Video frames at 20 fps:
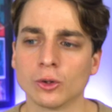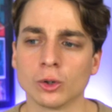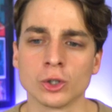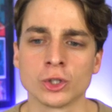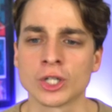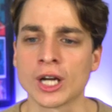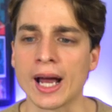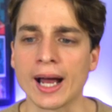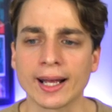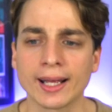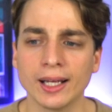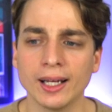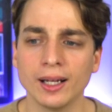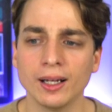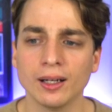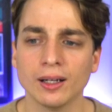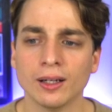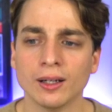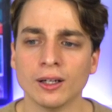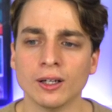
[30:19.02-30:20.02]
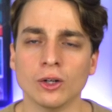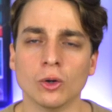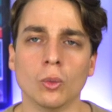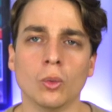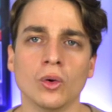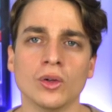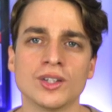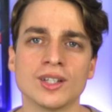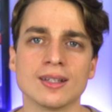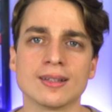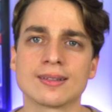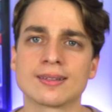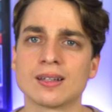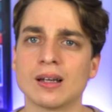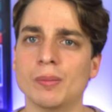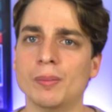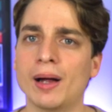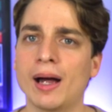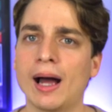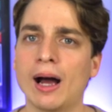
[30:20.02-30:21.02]
or Jackie? Was it
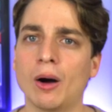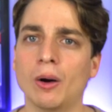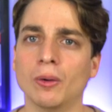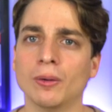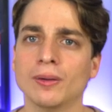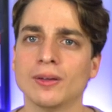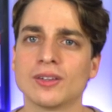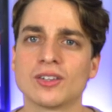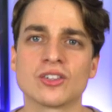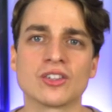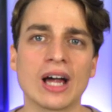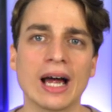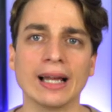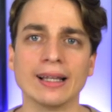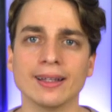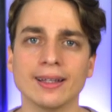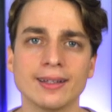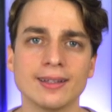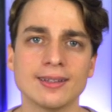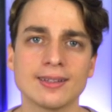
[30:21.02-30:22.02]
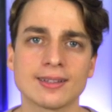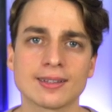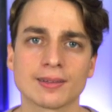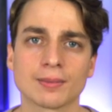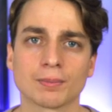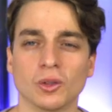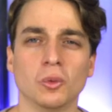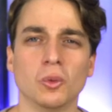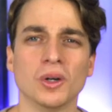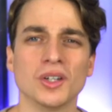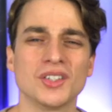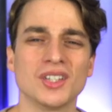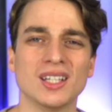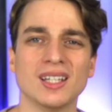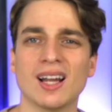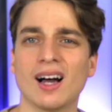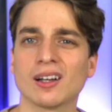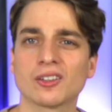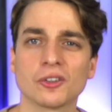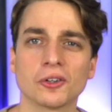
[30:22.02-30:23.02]
somehow Silence? Was
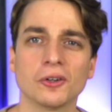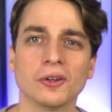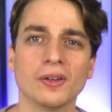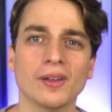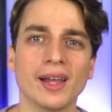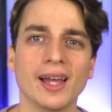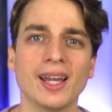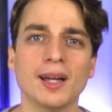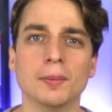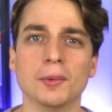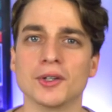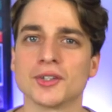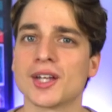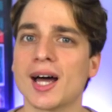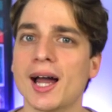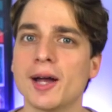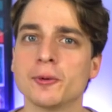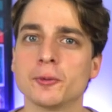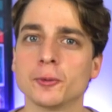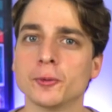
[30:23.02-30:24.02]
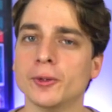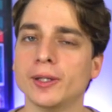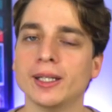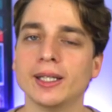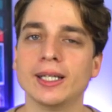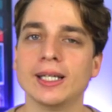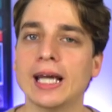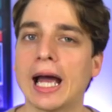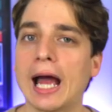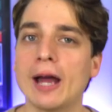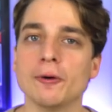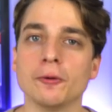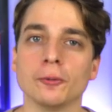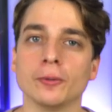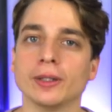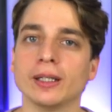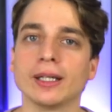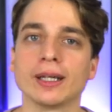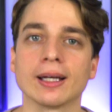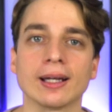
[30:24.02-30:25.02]
it Nocturnal Animals? I really, I
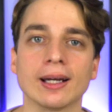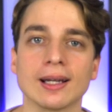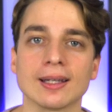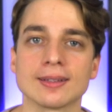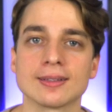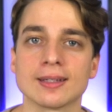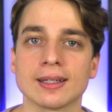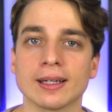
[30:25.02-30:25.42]
really cannot